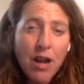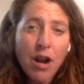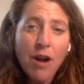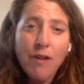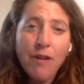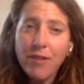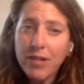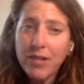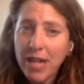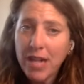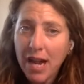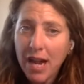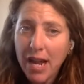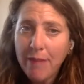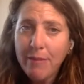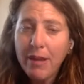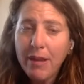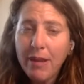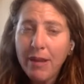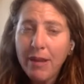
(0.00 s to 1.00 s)
over
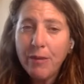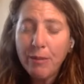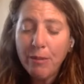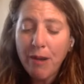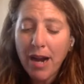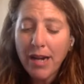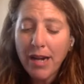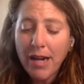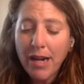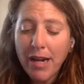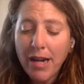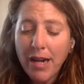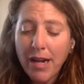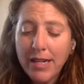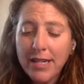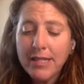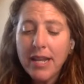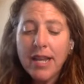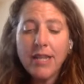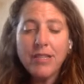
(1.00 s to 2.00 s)
time and with
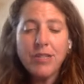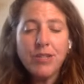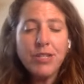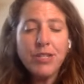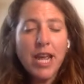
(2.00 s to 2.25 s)
practice.